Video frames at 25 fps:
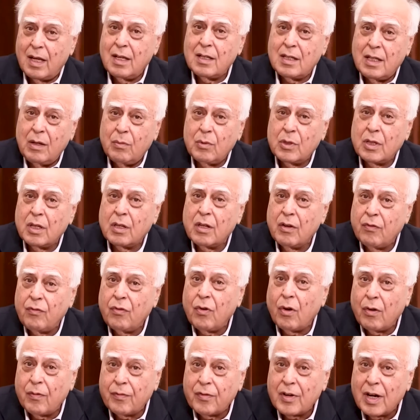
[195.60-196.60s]
case, he was at the
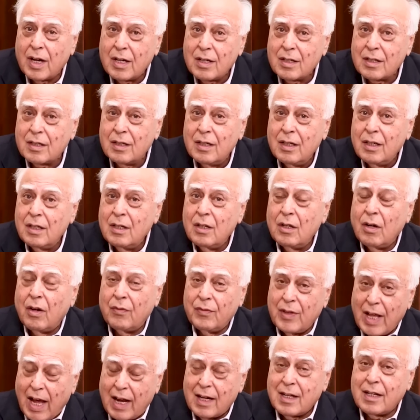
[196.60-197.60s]
forefront
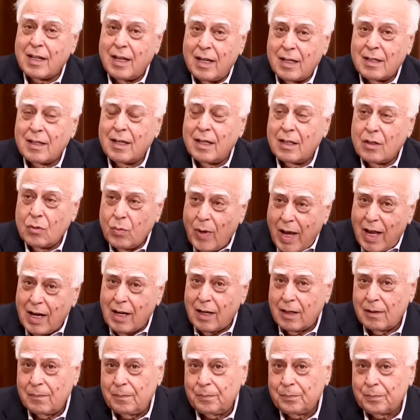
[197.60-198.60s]
of that case as
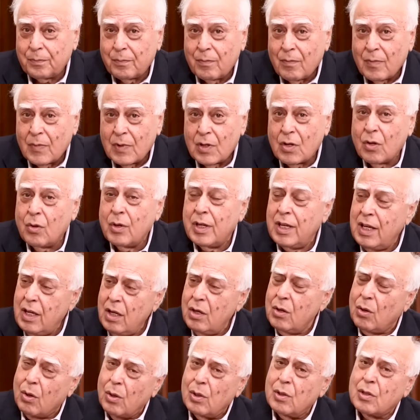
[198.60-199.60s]
well. So
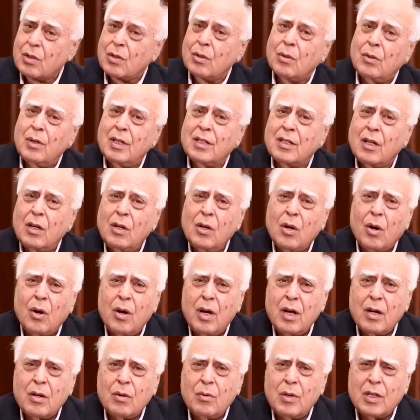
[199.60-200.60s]
he also is a
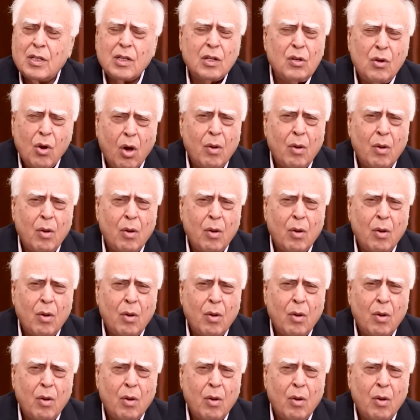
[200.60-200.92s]
lawyer who has